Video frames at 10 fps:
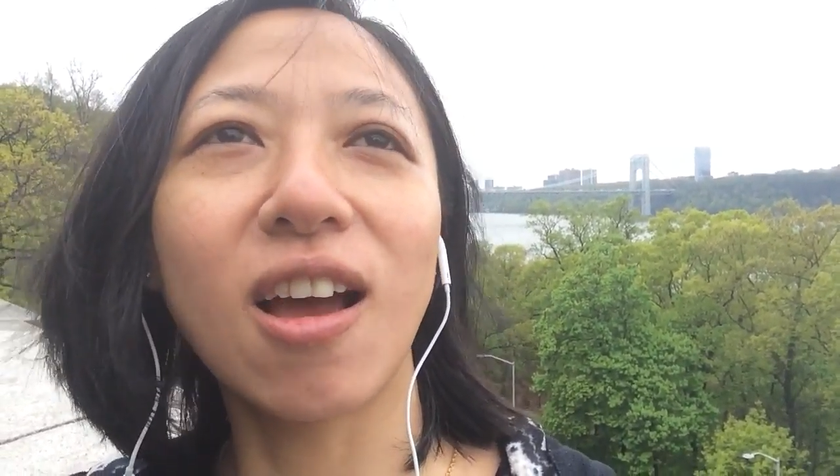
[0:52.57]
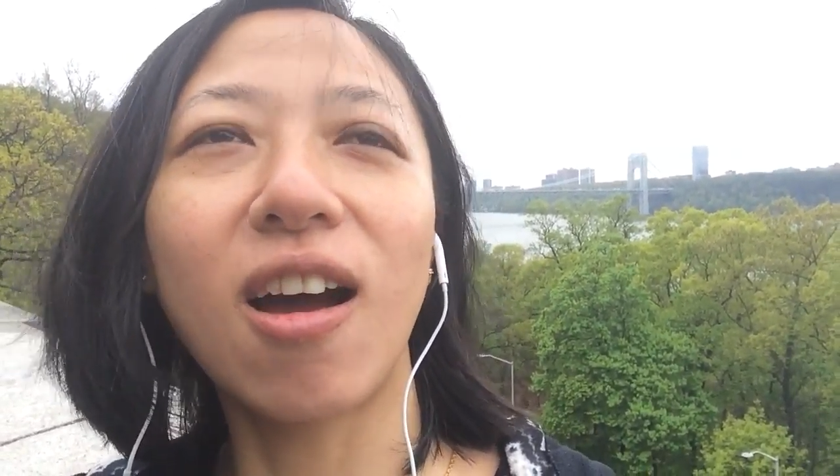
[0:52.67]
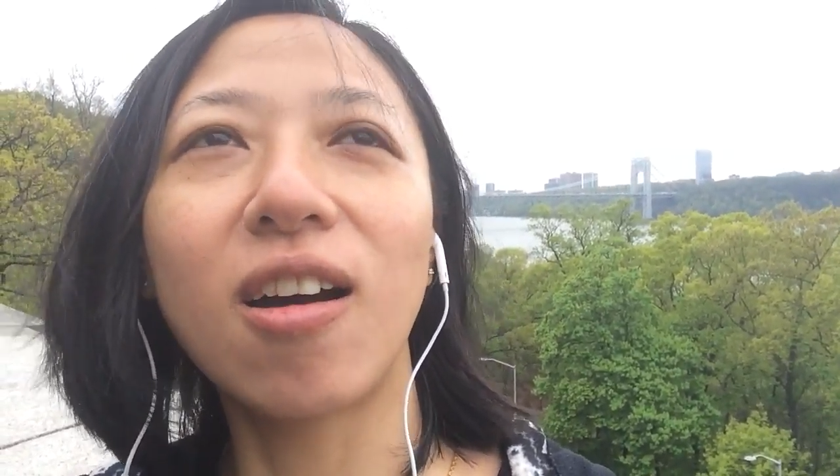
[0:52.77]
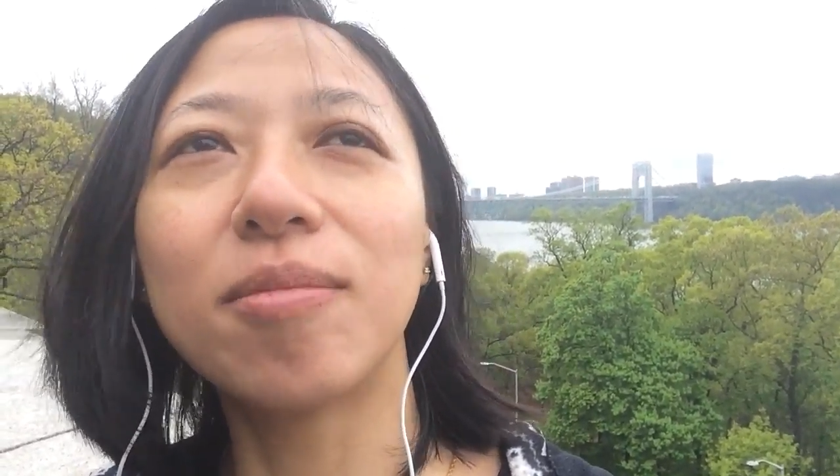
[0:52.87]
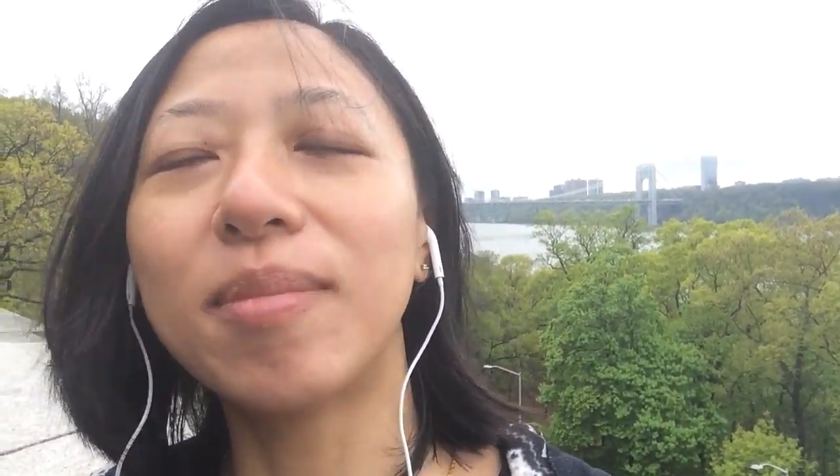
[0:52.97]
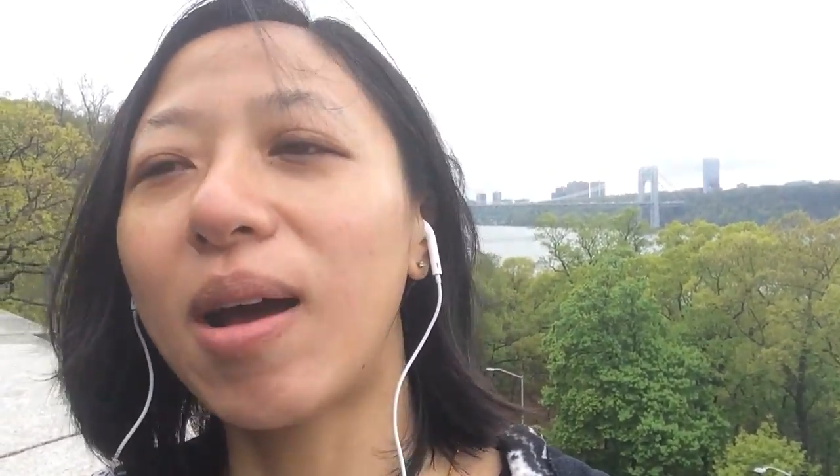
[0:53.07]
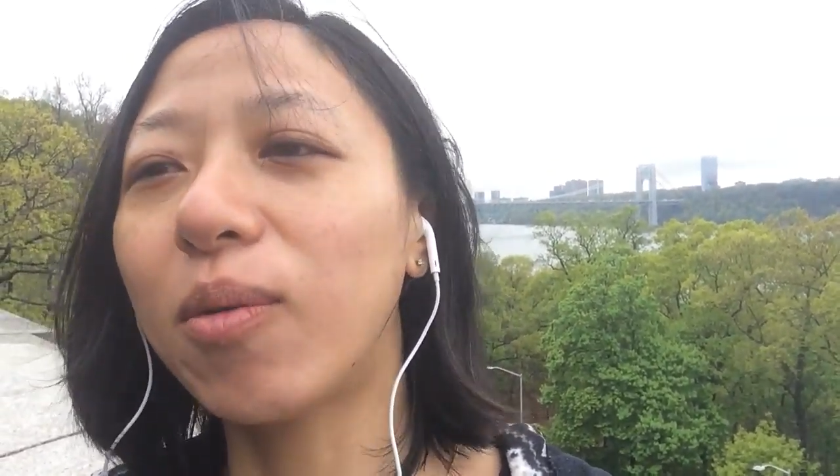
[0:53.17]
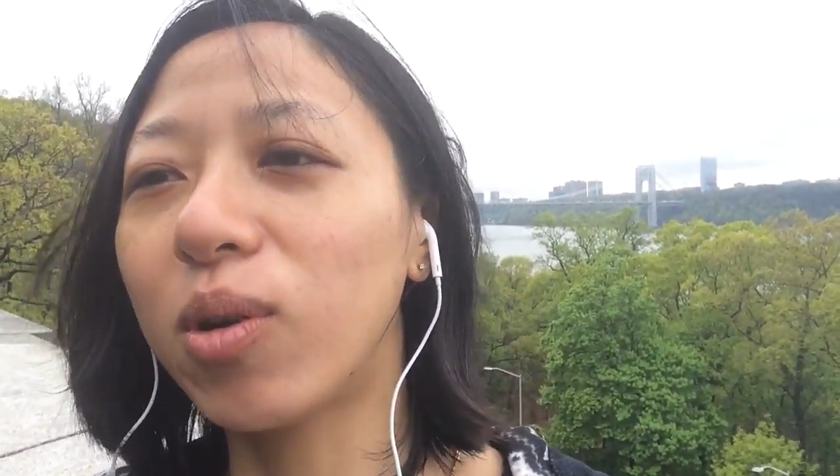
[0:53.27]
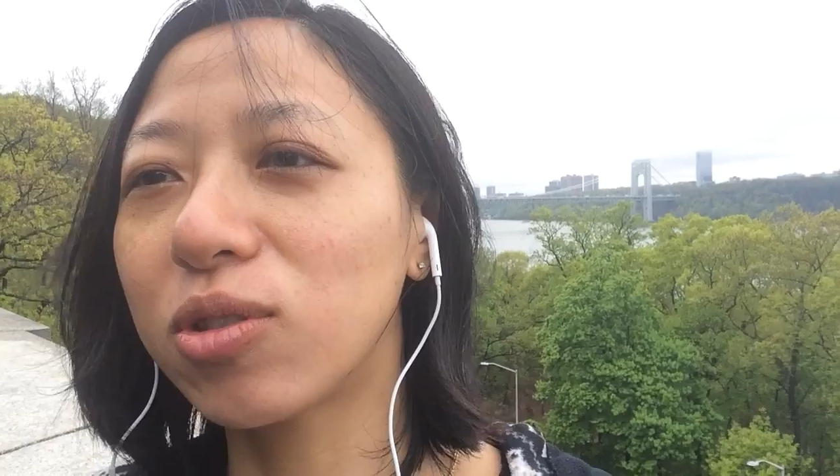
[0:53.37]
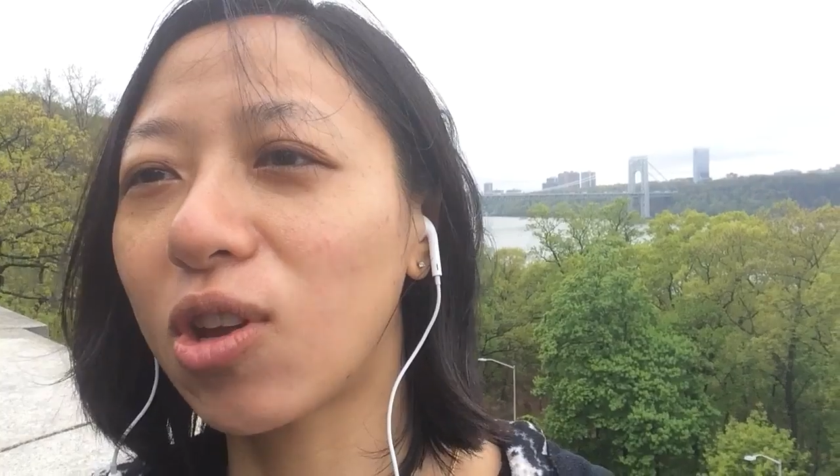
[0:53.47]
I
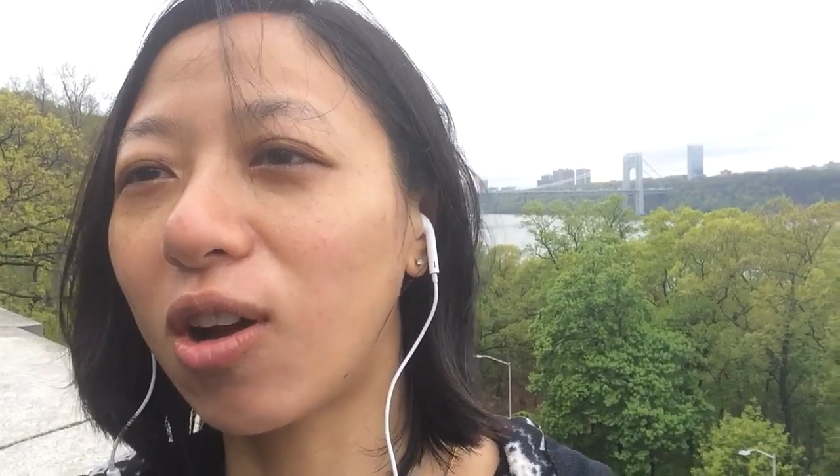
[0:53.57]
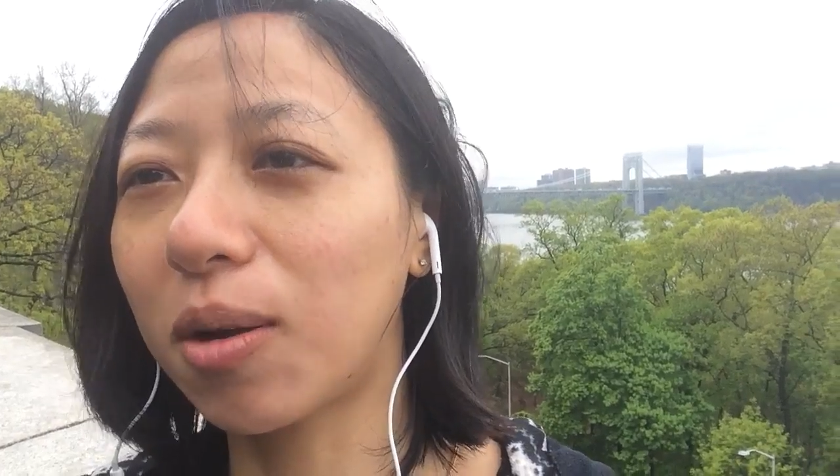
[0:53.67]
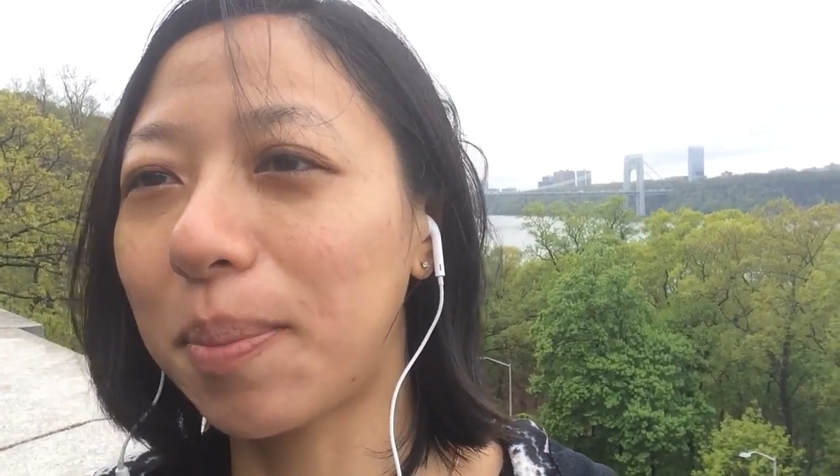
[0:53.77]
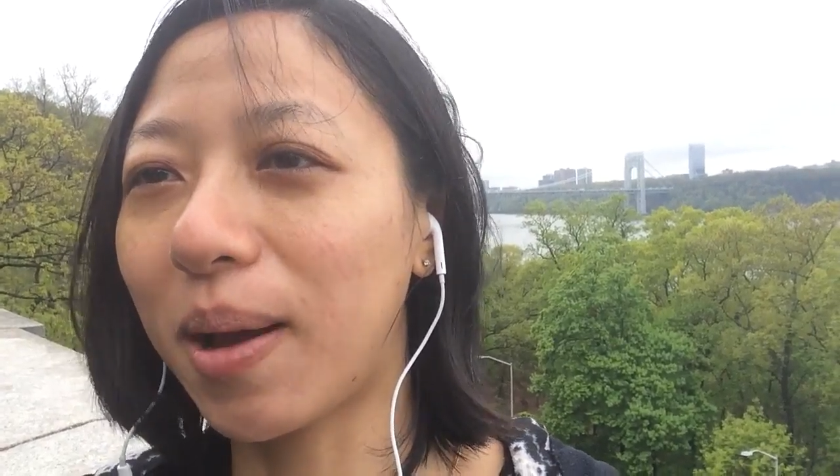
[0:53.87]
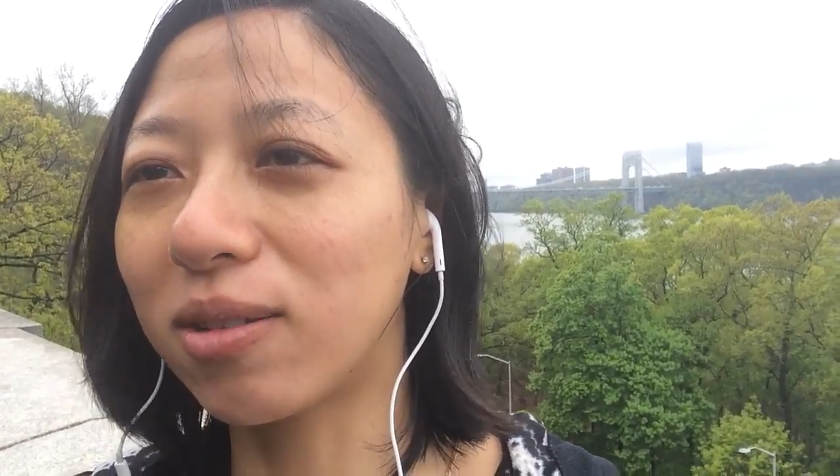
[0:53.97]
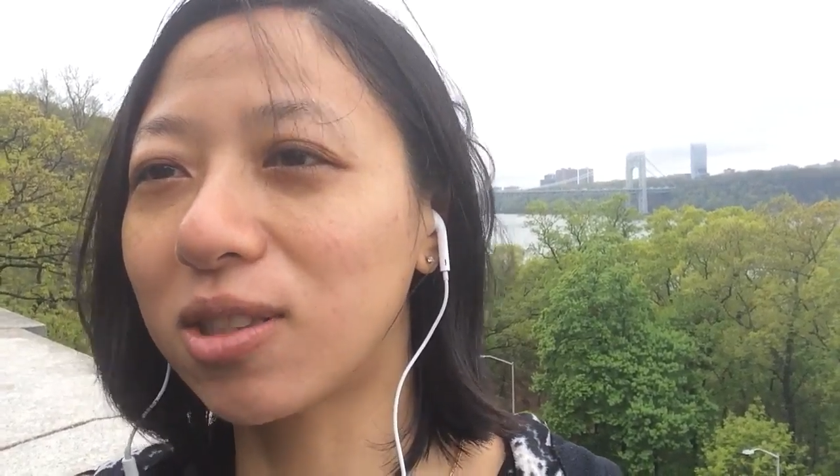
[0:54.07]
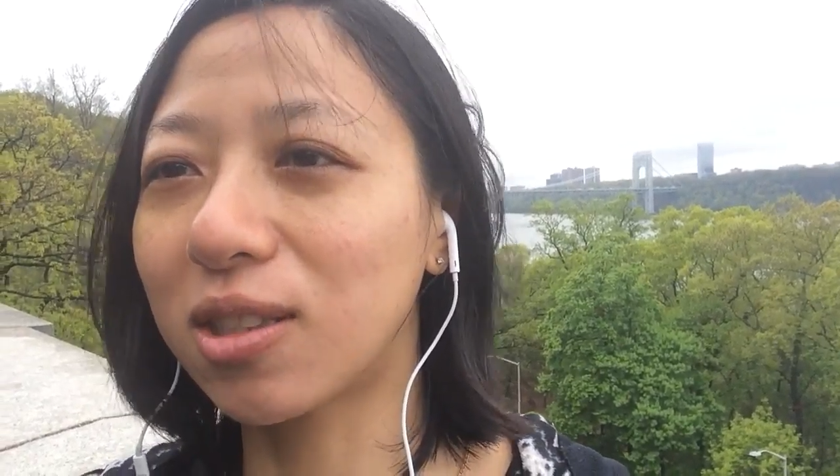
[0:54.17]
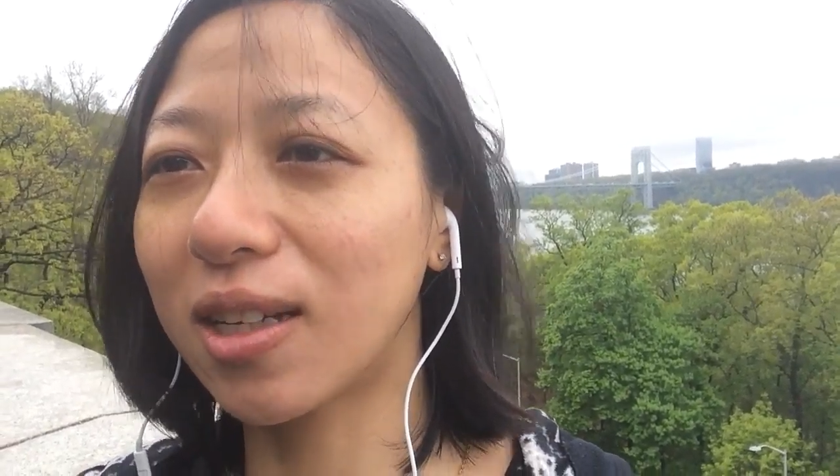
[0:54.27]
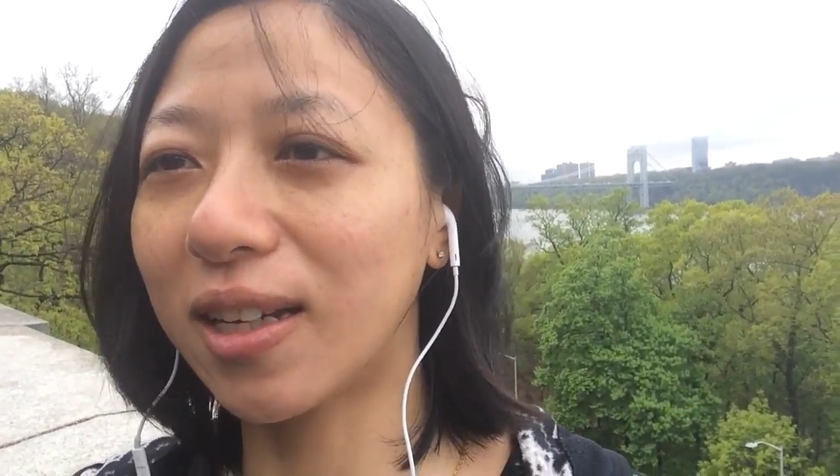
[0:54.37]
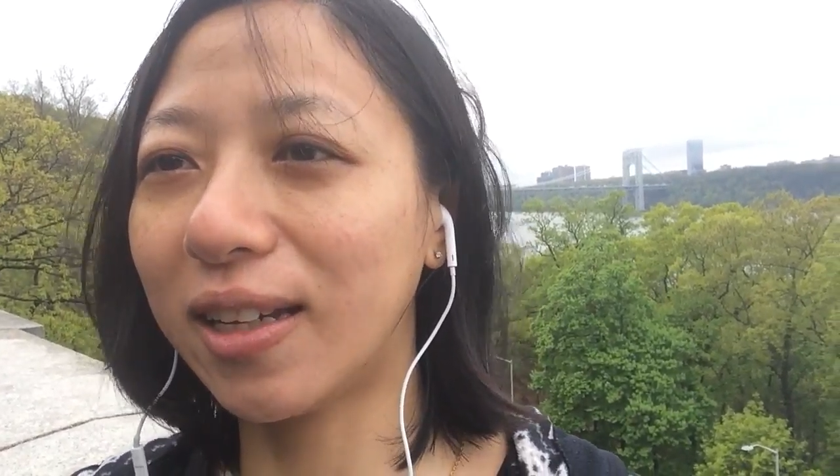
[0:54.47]
want to talk about
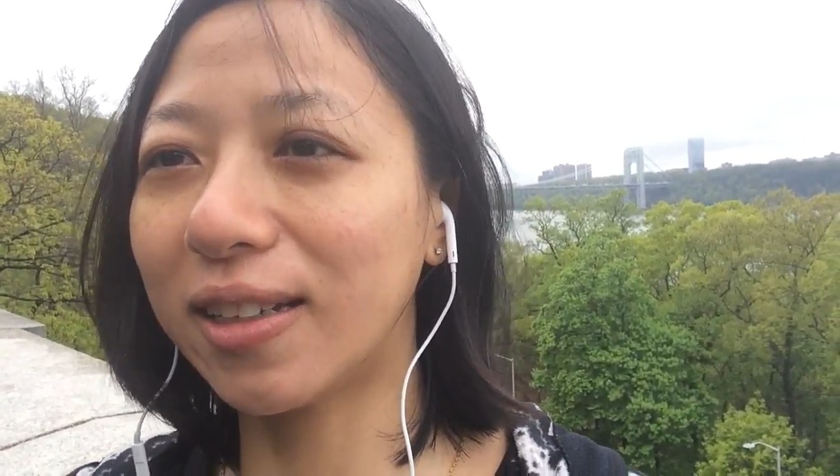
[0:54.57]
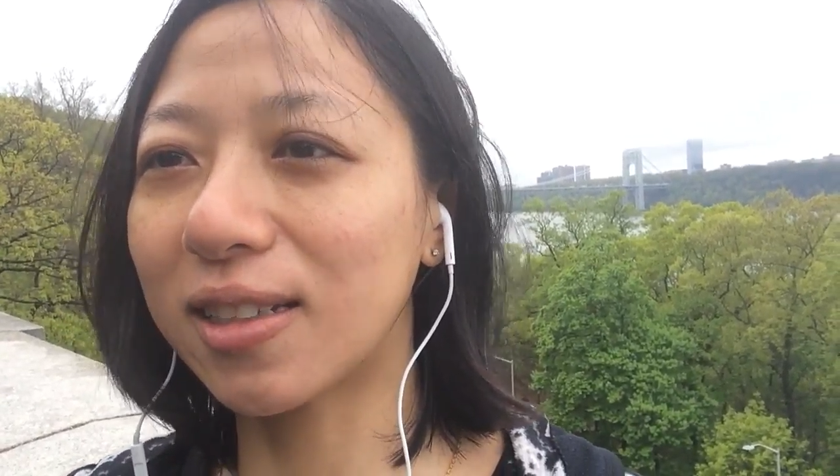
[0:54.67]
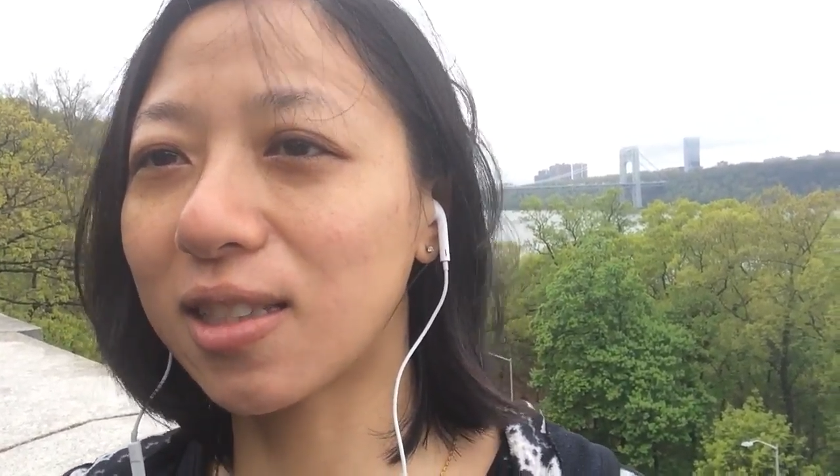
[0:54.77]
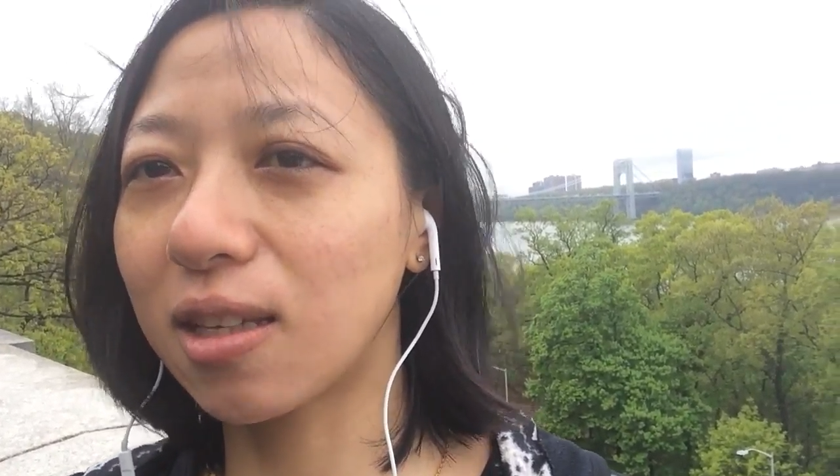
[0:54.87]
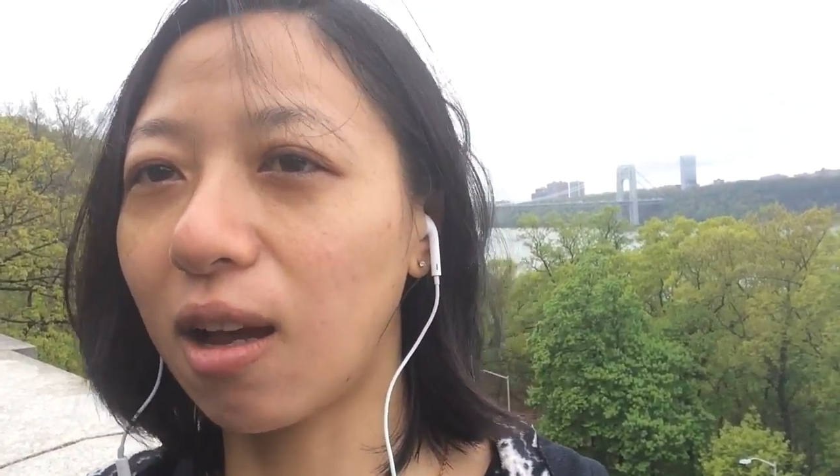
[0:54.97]
today is